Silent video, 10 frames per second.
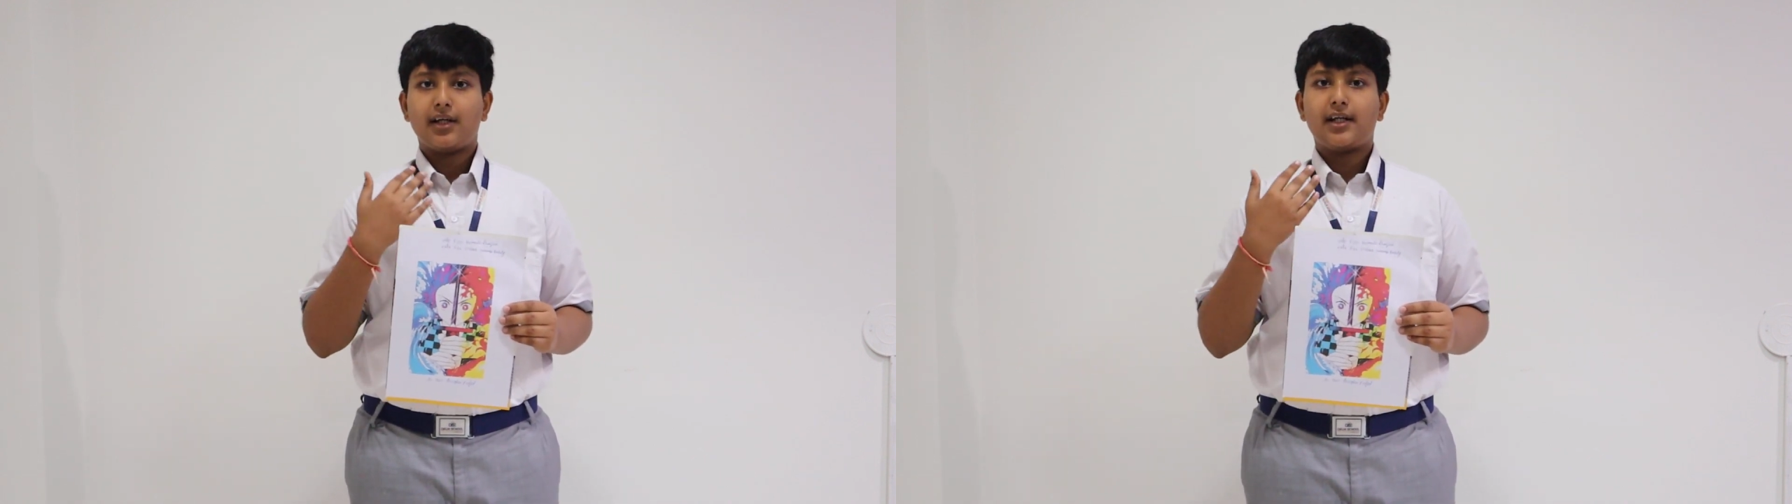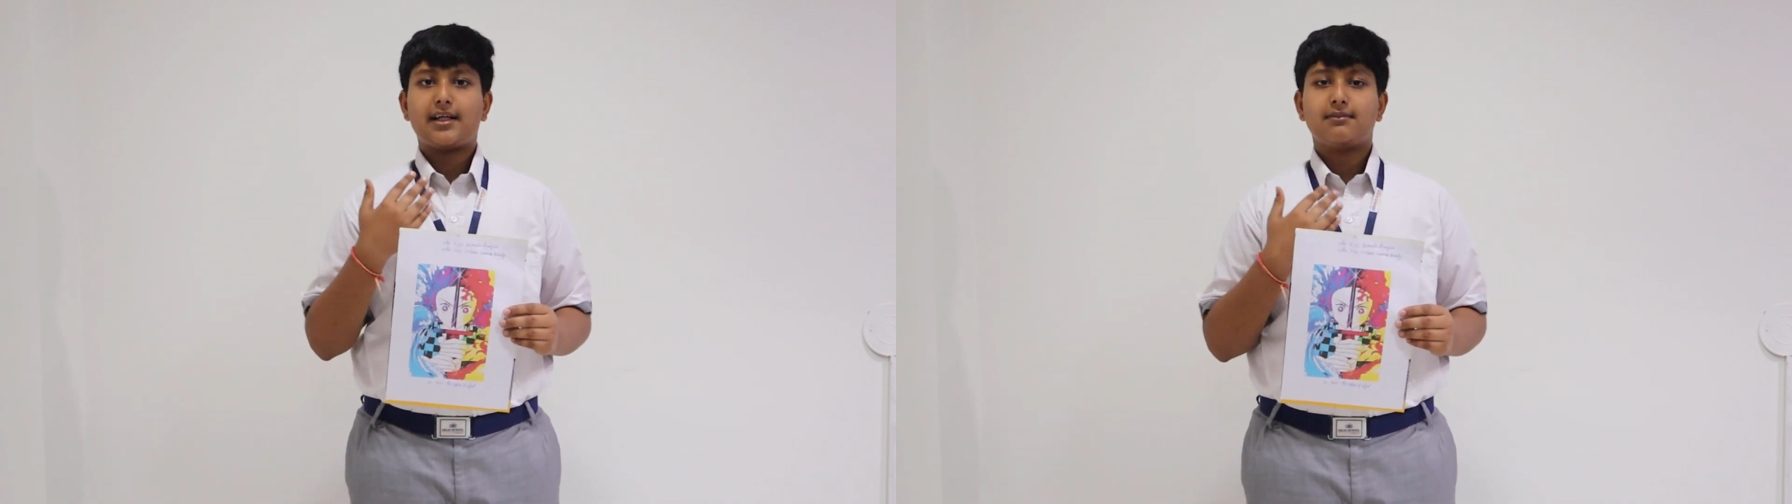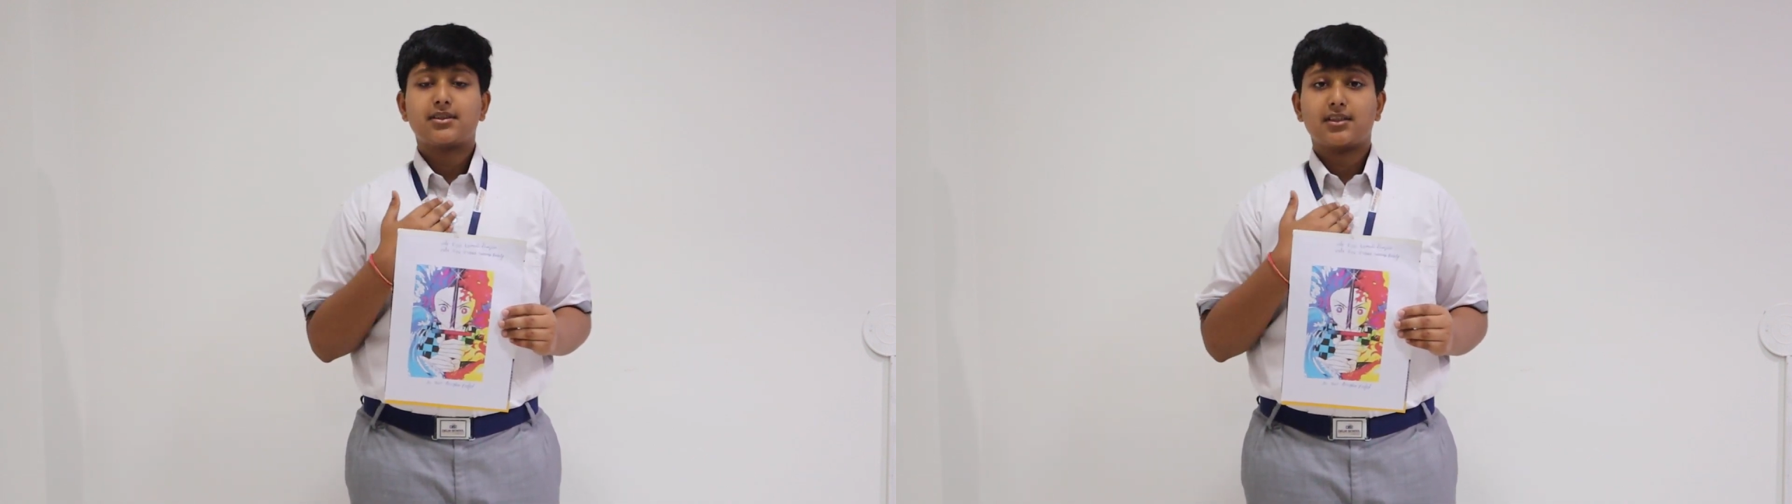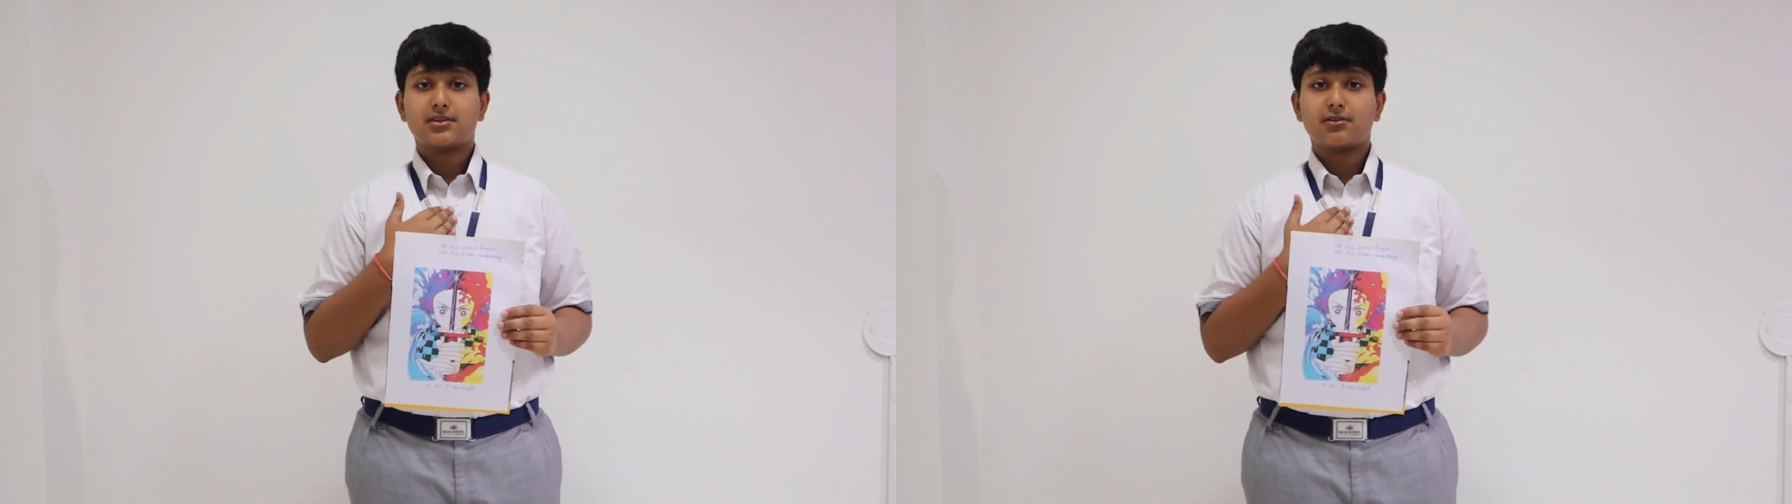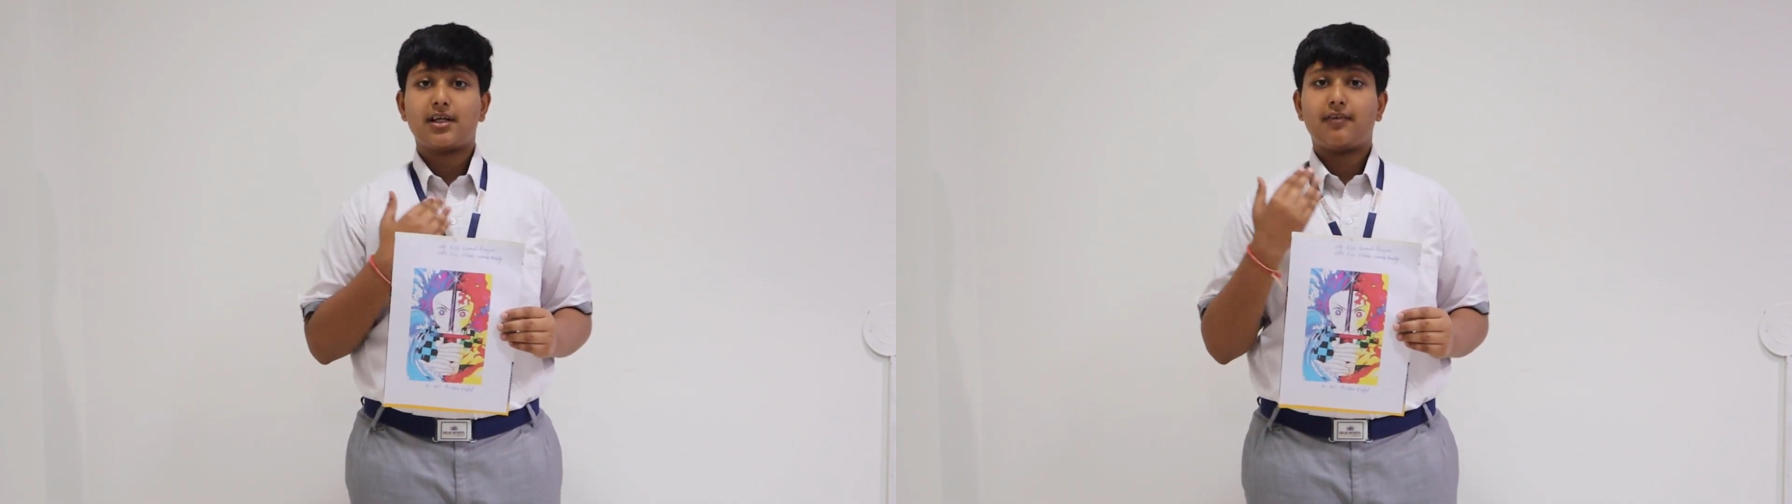it helps
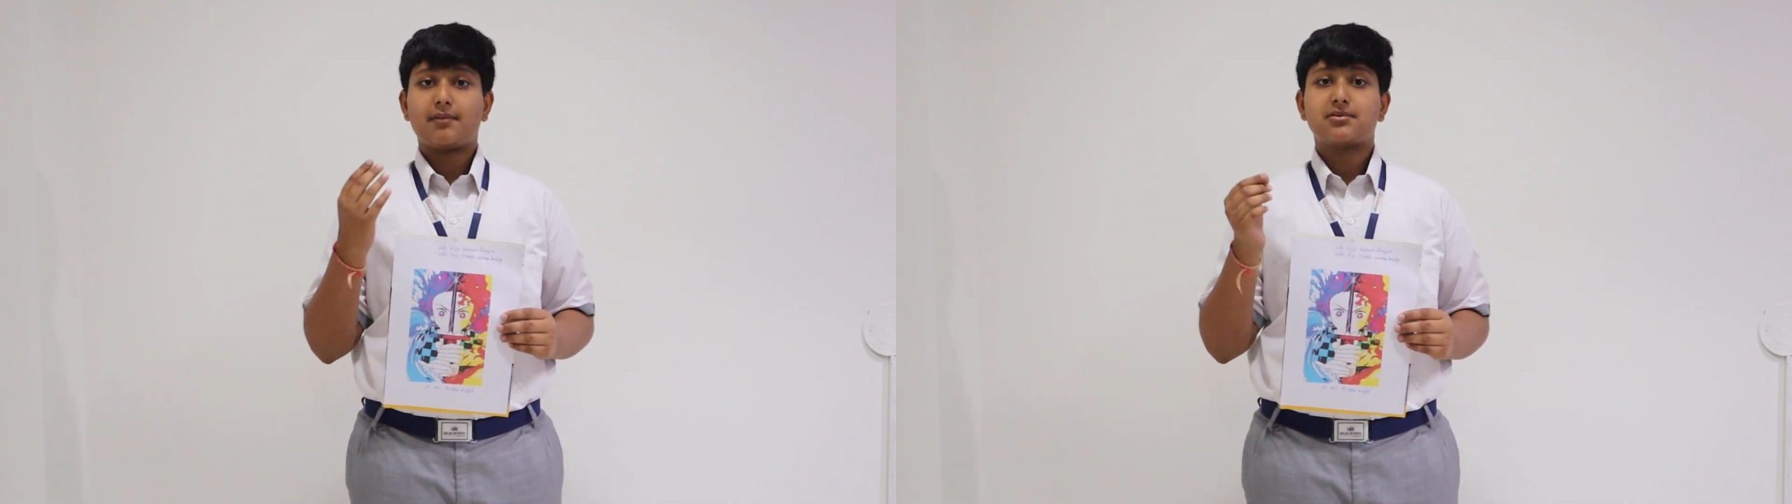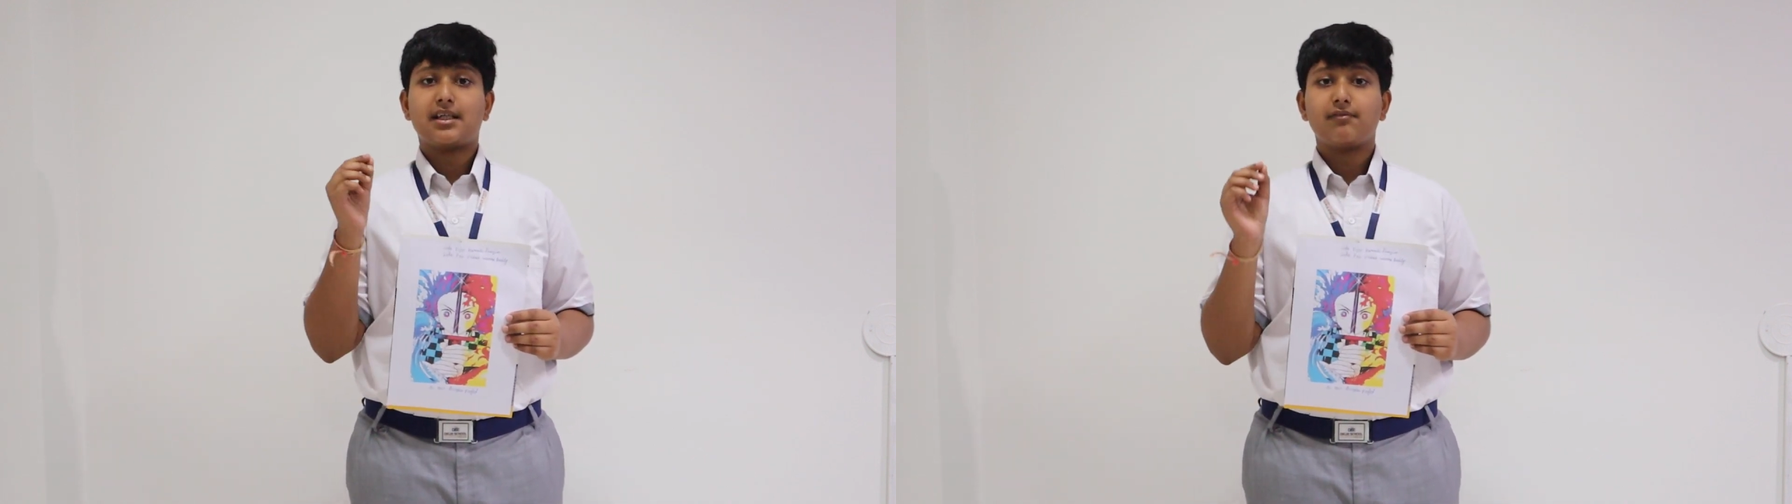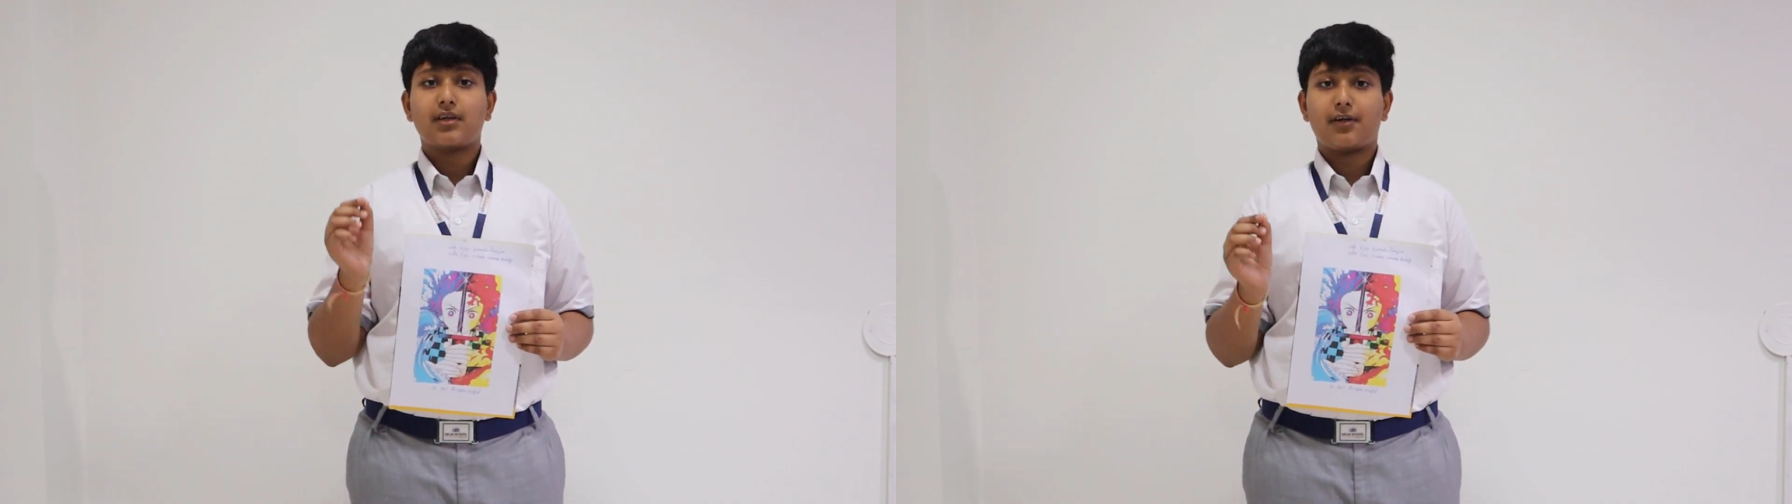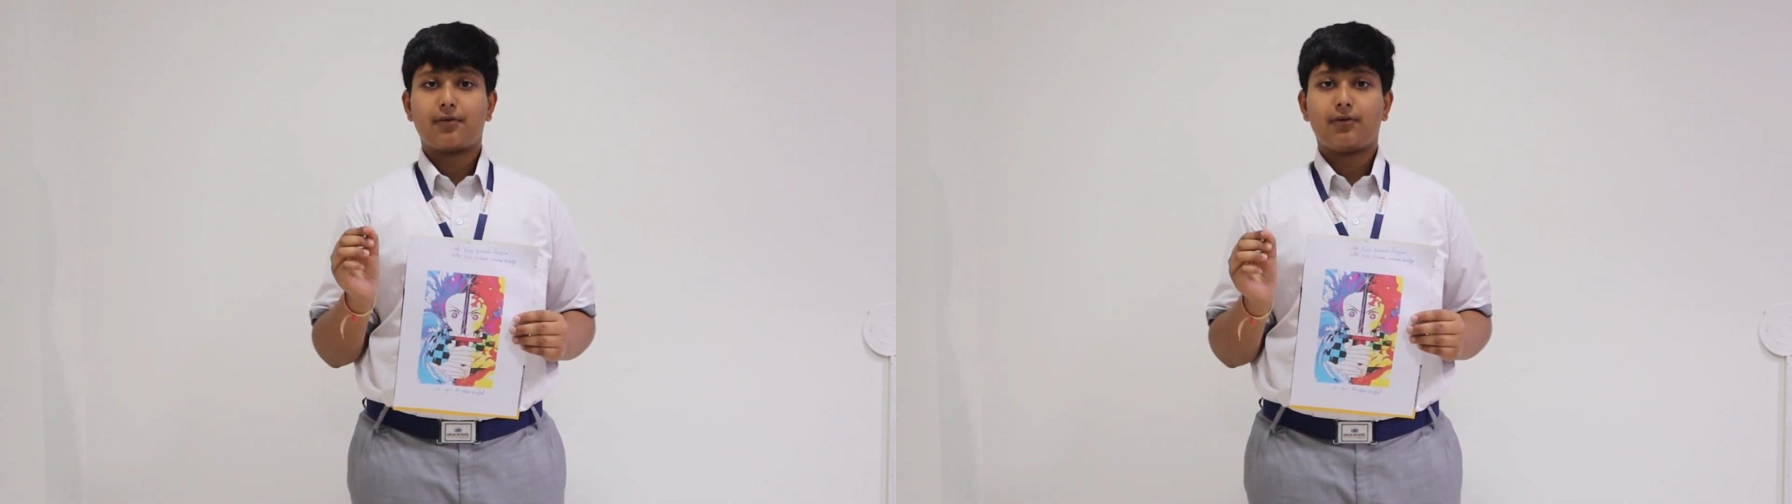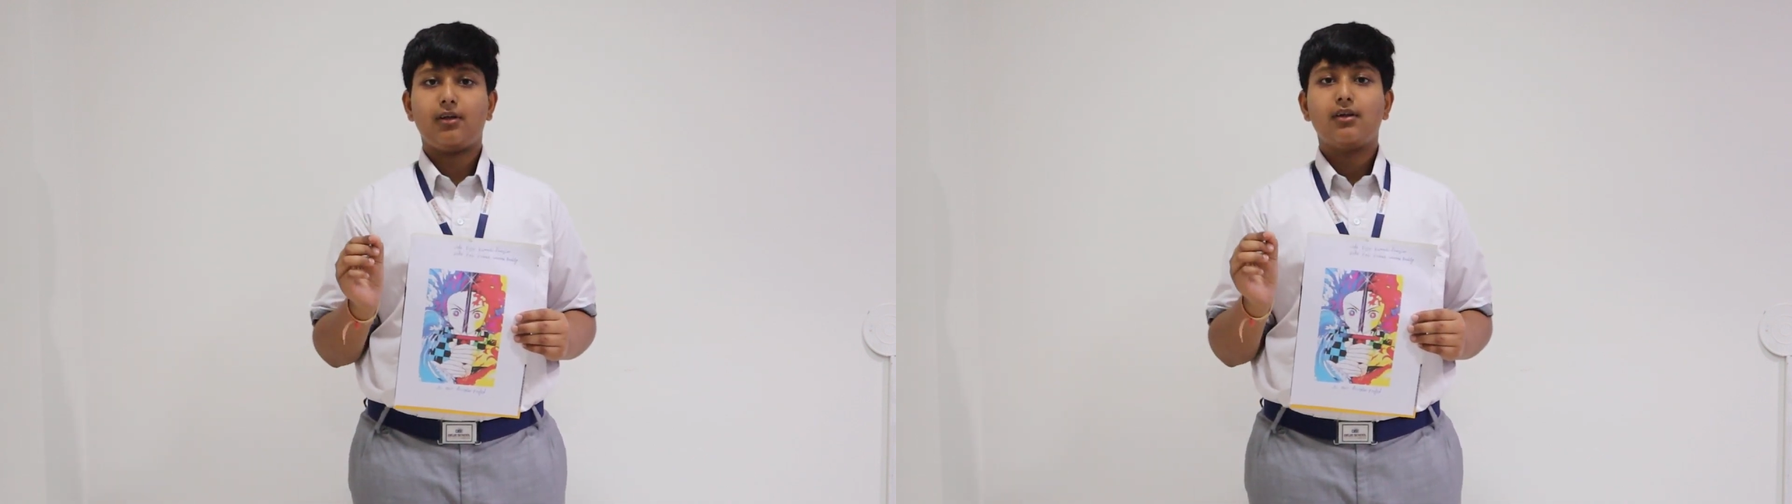us to develop
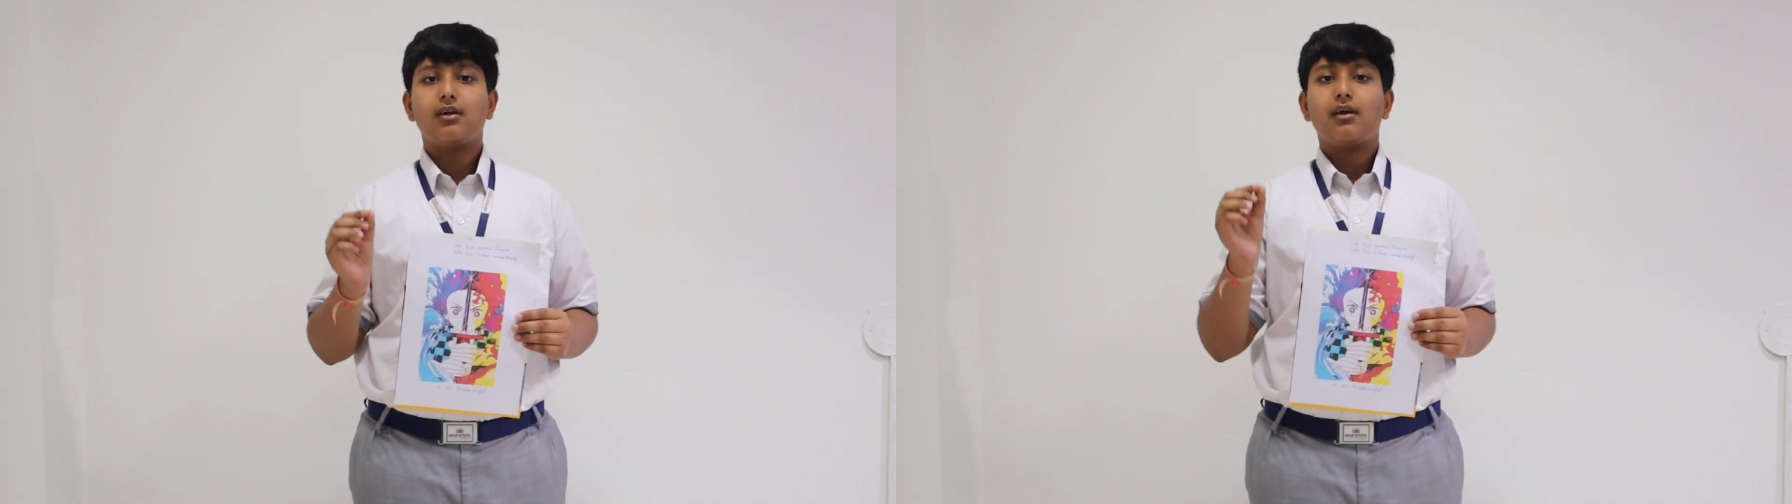self-control